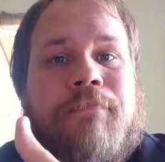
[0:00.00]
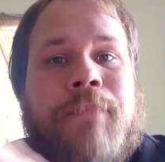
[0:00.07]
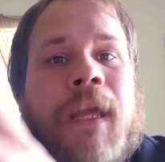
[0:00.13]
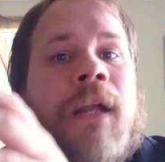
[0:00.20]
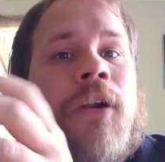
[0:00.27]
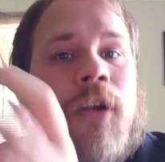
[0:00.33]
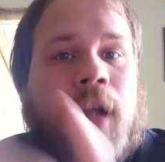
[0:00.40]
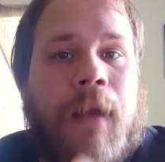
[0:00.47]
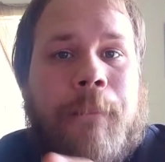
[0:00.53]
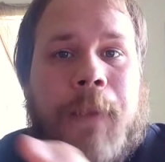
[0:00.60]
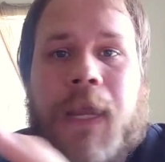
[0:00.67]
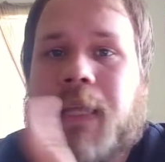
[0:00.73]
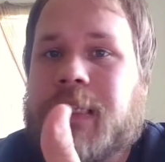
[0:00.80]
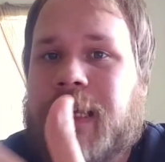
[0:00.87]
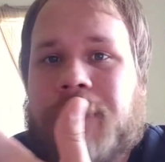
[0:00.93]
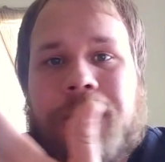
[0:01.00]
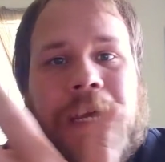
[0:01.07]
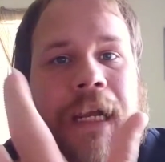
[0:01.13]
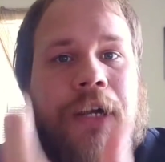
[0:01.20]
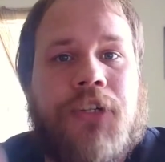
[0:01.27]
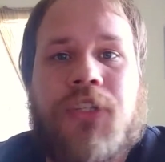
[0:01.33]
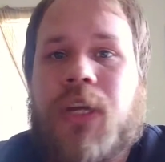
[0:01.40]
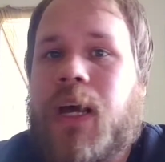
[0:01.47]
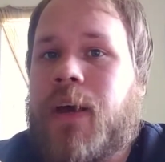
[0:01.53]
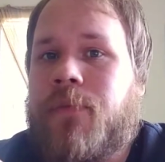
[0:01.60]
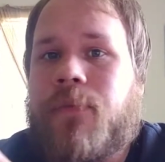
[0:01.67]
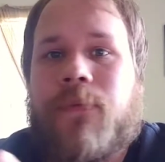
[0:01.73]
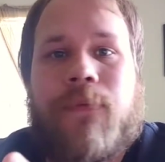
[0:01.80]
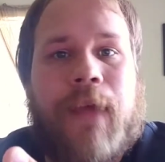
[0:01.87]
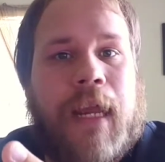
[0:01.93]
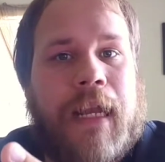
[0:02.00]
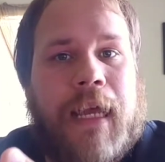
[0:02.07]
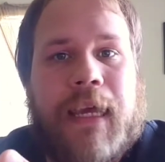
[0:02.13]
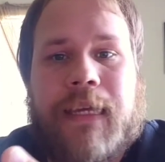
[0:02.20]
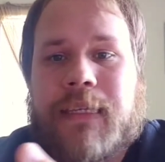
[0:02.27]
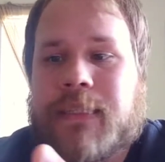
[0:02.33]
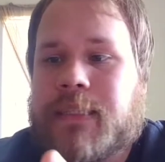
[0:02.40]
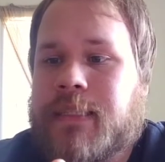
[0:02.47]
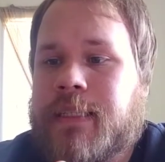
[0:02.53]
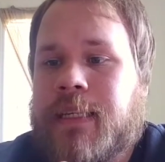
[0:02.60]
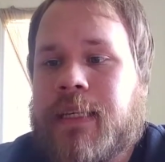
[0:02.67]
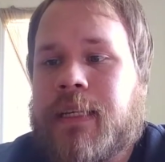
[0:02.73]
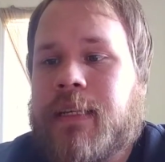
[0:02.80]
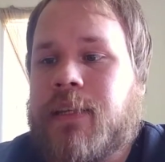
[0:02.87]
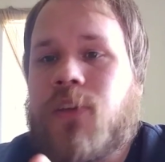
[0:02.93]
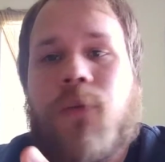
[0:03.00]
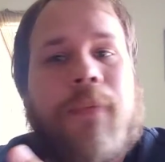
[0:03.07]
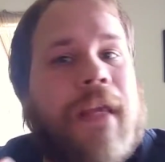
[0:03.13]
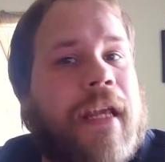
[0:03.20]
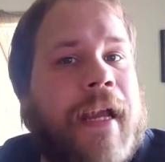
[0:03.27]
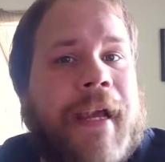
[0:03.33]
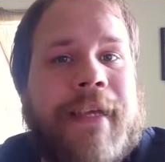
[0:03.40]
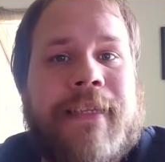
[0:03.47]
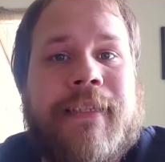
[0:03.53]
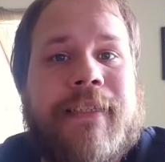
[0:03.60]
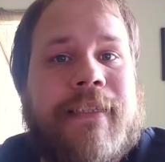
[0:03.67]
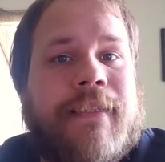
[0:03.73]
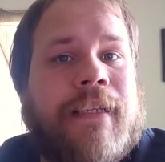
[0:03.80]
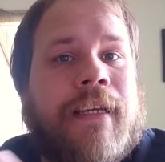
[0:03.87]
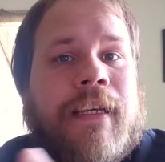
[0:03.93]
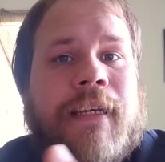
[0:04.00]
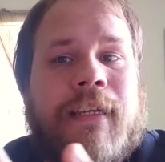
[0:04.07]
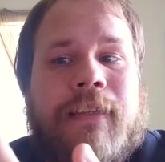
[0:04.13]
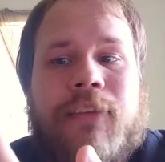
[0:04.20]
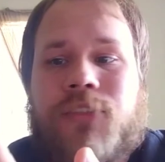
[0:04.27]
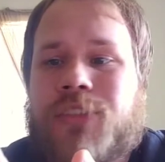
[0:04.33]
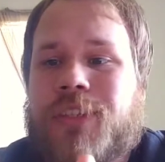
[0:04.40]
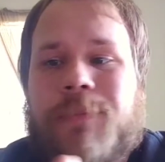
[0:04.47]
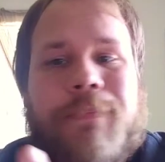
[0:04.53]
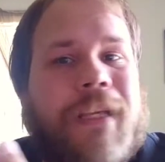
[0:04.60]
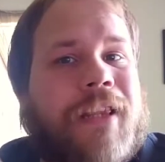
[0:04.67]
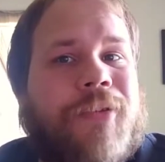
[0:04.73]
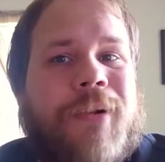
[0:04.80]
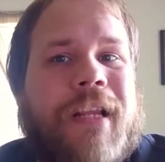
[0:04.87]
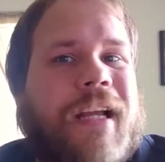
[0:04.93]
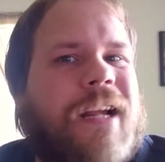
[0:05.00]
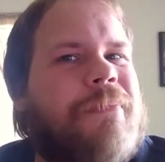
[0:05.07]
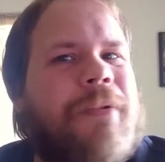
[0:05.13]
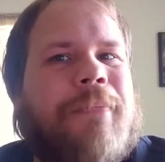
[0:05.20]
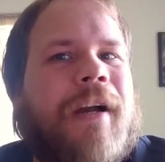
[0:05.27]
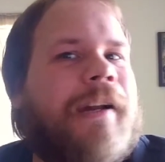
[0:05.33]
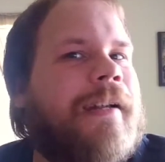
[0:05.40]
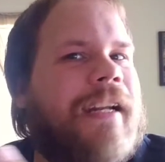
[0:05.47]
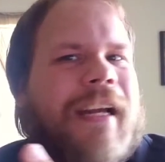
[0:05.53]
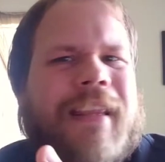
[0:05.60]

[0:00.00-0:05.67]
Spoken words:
bigger companies like Microsoft, FedEx, UPS, those are the big three that come to mind.